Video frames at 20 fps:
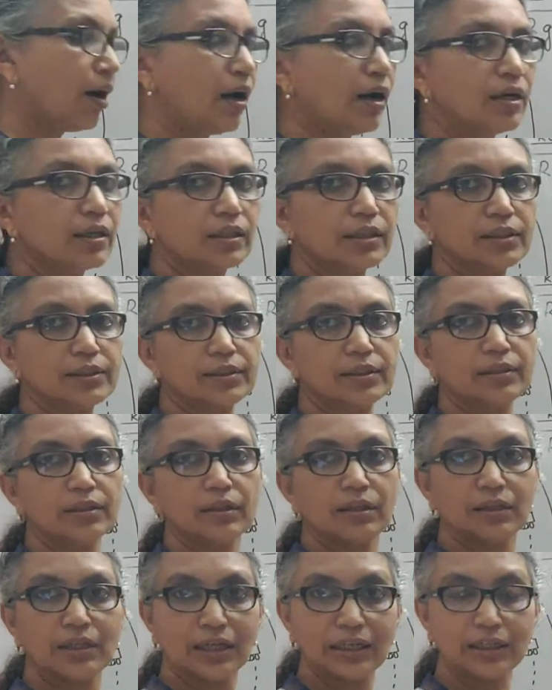R is
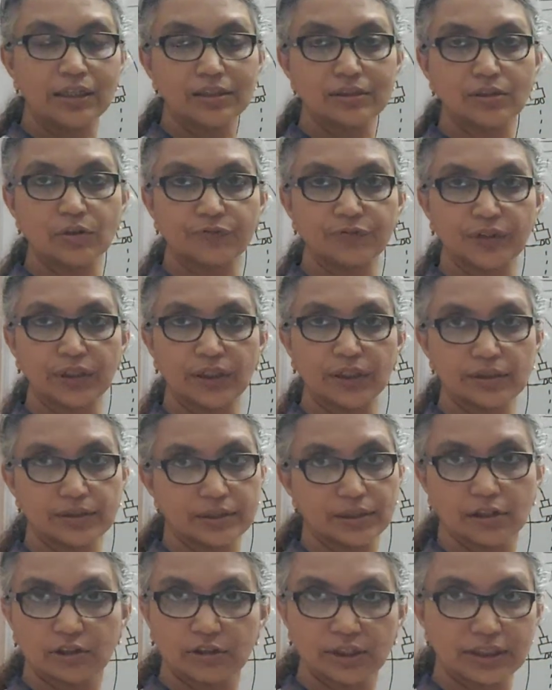the radius of the
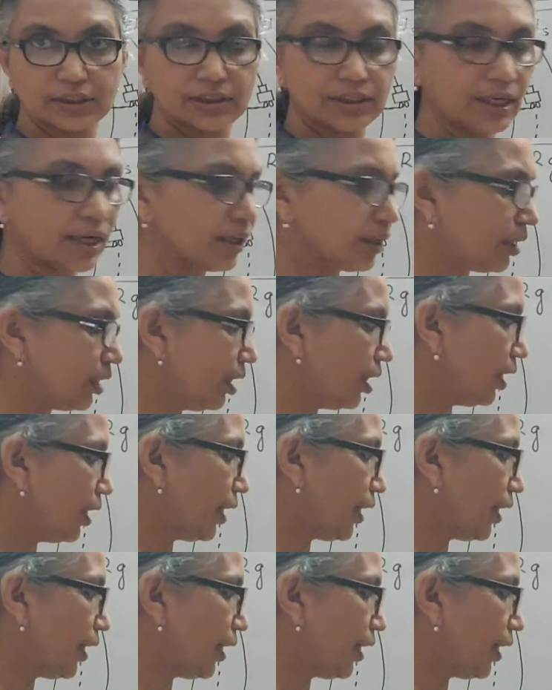circular track,